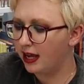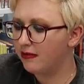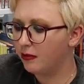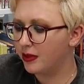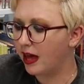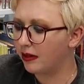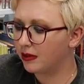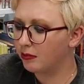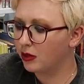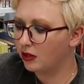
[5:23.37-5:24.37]
Even
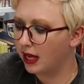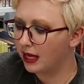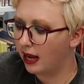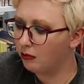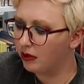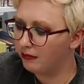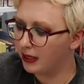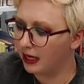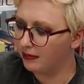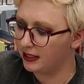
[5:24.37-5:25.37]
without the moonlight, I would have
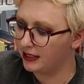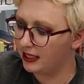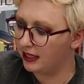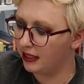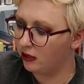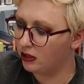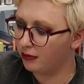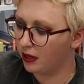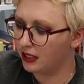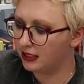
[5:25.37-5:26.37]
been able to see the huge
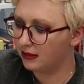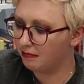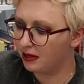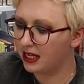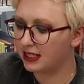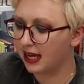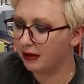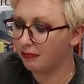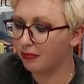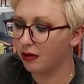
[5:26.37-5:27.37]
prints because I
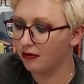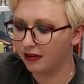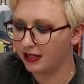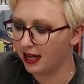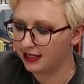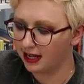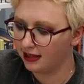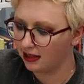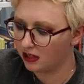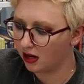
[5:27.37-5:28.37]
had perfect
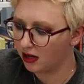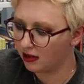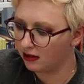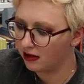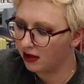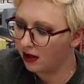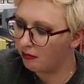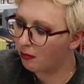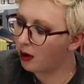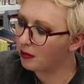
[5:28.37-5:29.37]
eyesight in the dark.
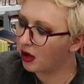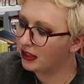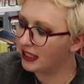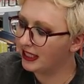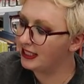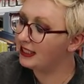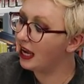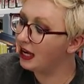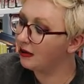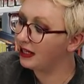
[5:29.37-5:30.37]
Mom called it a
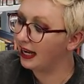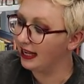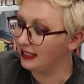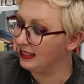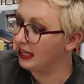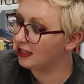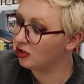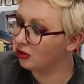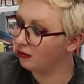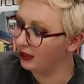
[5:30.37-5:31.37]
sacred
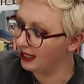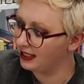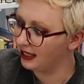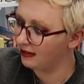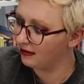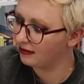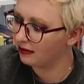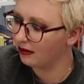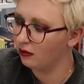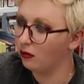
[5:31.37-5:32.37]
ancestral blessing.
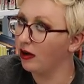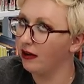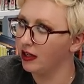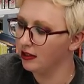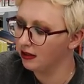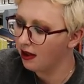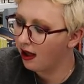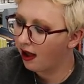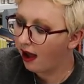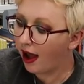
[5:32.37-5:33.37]
Whatever.
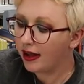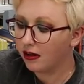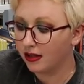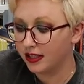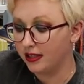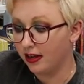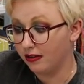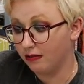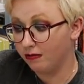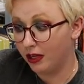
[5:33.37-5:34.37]
I called it
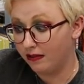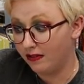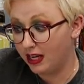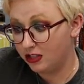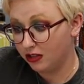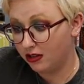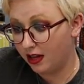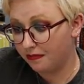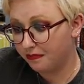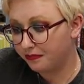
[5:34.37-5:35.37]
another freak of nature
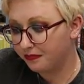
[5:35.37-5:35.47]
thing.